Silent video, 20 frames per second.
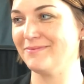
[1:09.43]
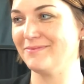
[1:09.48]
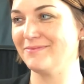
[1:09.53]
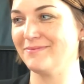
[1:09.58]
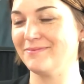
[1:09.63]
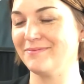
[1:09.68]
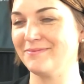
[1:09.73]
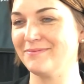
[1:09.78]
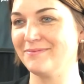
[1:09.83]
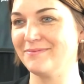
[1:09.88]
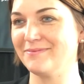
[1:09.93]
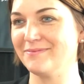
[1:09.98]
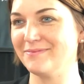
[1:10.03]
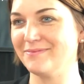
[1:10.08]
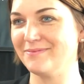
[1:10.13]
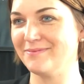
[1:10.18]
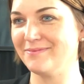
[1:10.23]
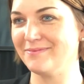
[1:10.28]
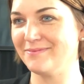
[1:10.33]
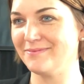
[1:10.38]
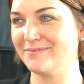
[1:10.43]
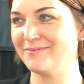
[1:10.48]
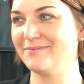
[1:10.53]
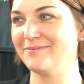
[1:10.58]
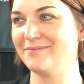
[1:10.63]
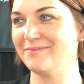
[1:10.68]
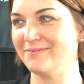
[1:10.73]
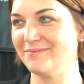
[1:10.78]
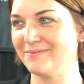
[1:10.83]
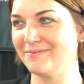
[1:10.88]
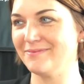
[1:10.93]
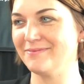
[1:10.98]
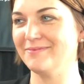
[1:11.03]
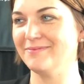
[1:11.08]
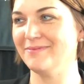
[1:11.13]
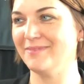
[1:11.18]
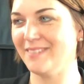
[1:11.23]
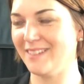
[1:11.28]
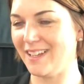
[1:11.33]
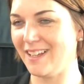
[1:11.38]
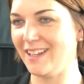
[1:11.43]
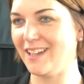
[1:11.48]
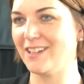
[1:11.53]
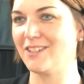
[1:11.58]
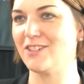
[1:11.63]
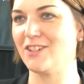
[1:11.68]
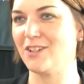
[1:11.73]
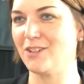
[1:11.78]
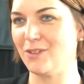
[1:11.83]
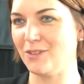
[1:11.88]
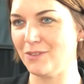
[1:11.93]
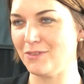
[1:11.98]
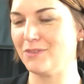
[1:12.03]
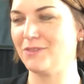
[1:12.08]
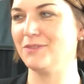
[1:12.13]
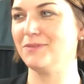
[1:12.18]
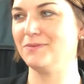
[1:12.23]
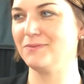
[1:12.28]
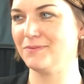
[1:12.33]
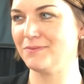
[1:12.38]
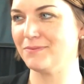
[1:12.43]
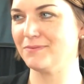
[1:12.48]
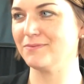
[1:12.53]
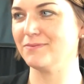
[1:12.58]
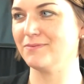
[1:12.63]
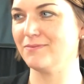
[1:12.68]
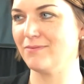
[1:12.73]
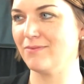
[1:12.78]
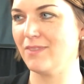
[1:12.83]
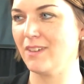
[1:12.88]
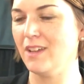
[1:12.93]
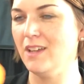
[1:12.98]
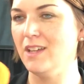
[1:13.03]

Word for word: not the Nissan Leaf, but the electric Golf. And that is a fully electric Golf.